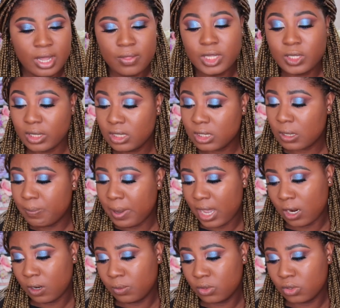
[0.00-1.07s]
This one's
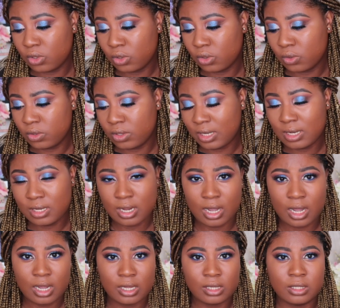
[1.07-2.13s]
comparable to the
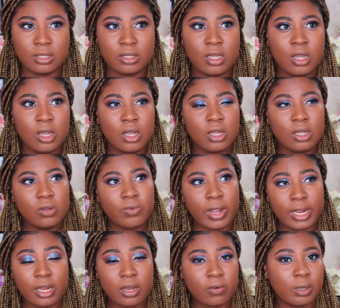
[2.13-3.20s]
NARS
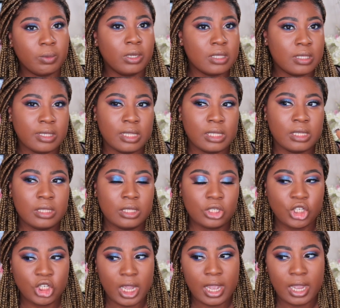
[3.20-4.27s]
Radiant Premier Concealer in the
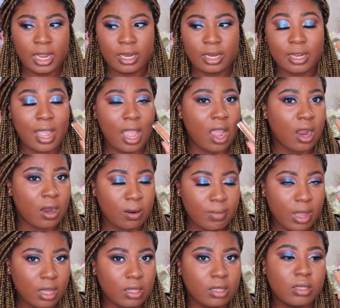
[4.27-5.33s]
shade
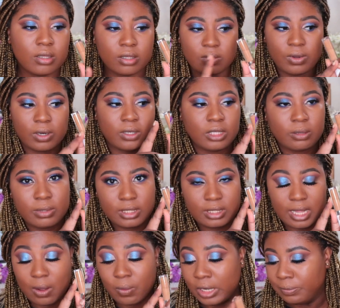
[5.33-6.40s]
Caramel. It's very similar to
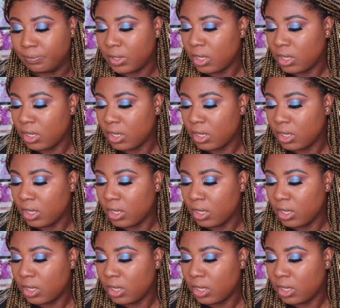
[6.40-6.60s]
that one.